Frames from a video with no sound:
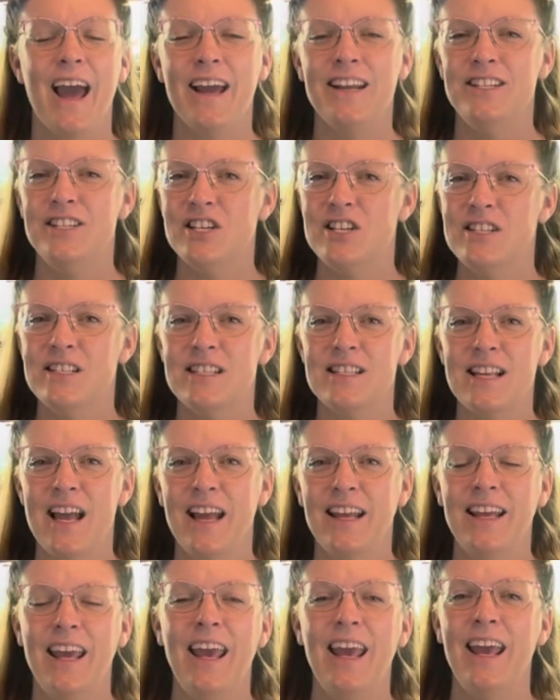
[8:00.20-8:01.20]
I
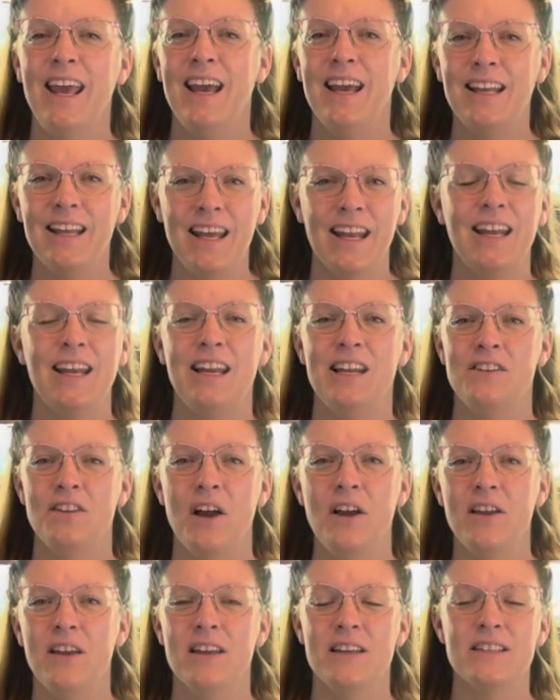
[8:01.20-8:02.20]
can't get any
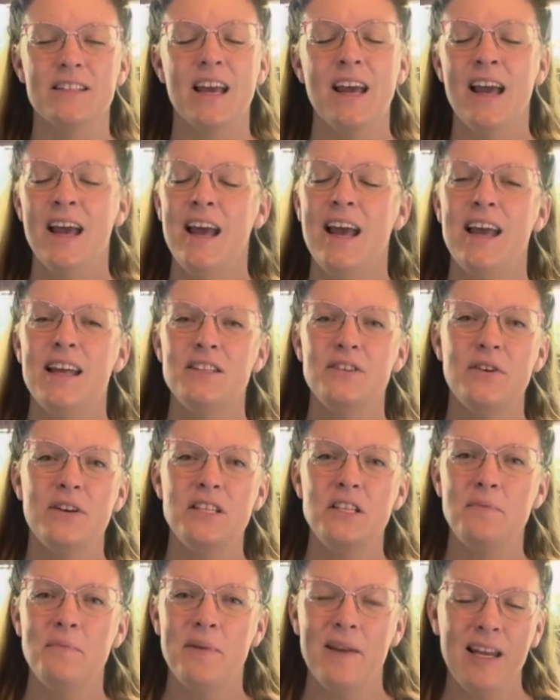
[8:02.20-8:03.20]
dahlias. And so
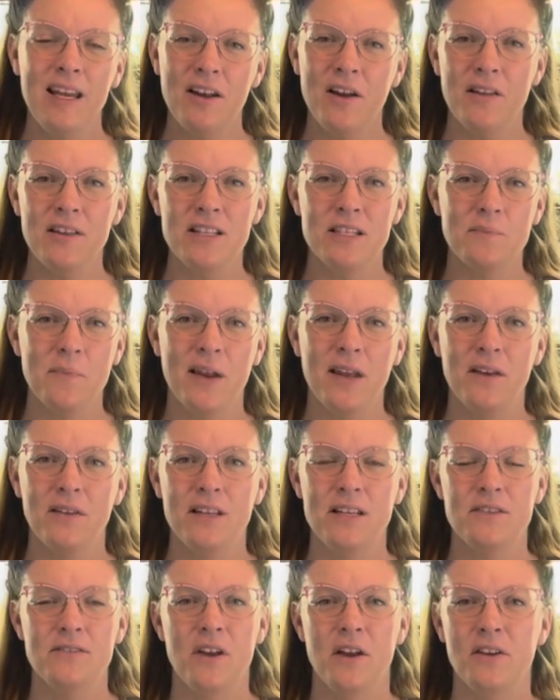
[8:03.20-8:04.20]
I'm spending all this money on
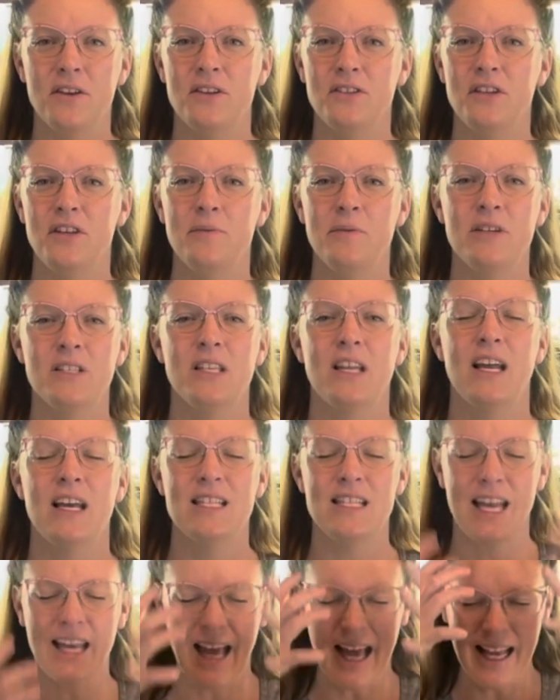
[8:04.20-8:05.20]
these dahlia tubers, and I
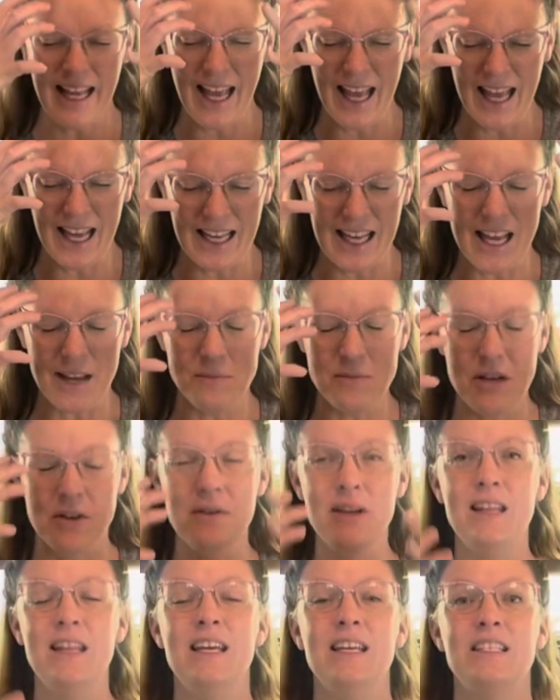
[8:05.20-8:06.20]
was like, I can't keep
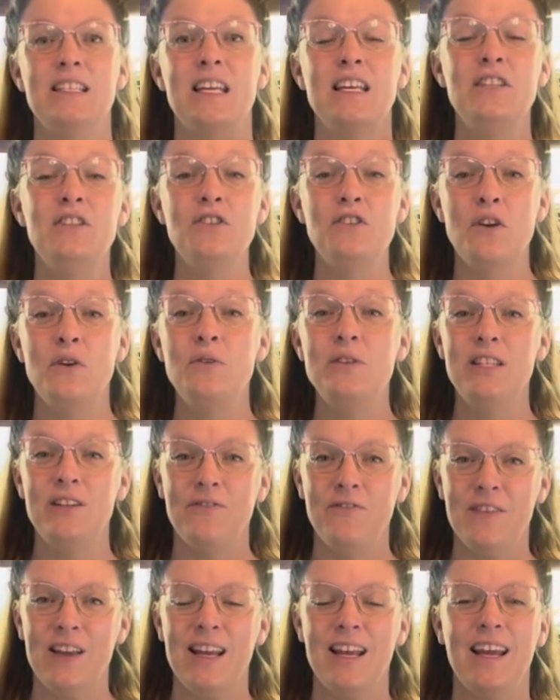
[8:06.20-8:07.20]
doing this. It's so
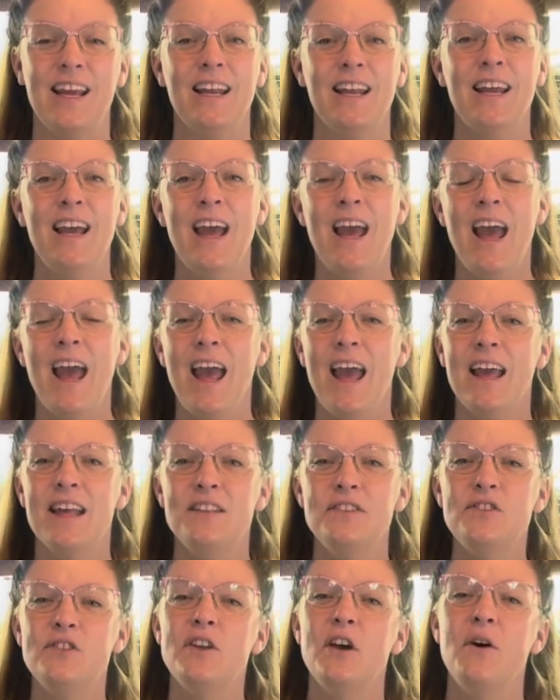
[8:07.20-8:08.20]
defeating.
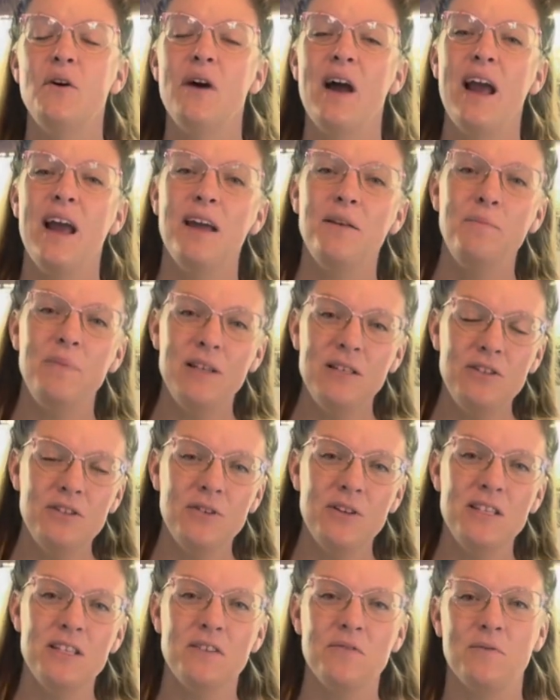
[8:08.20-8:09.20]
And so I had been
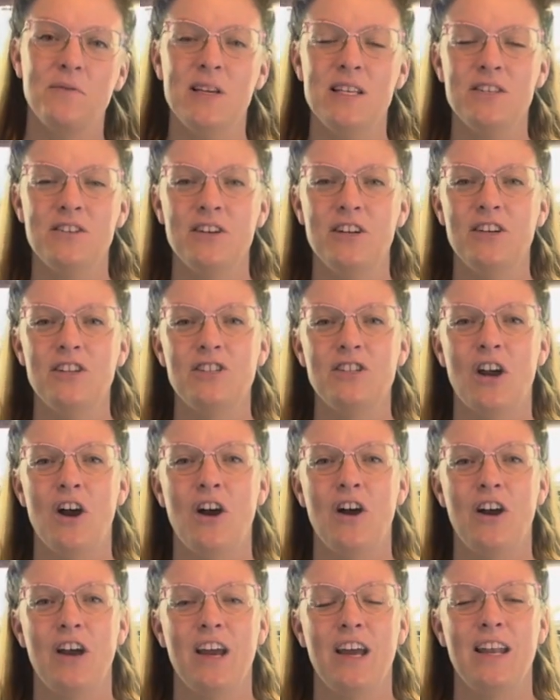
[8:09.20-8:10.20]
doing some research
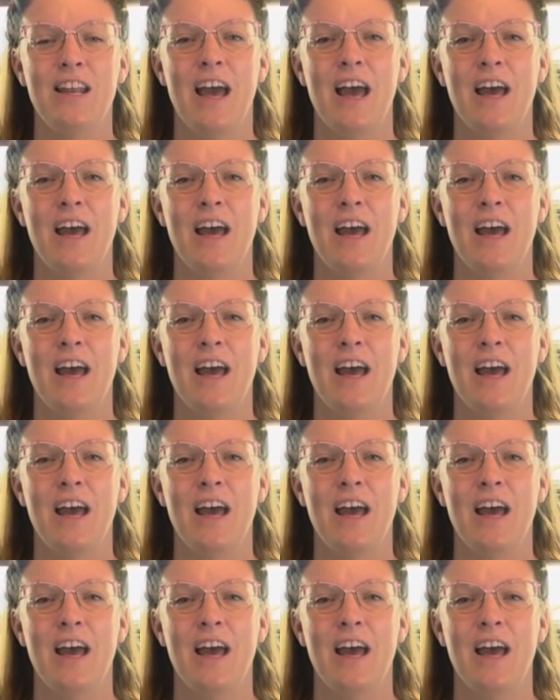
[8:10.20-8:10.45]
on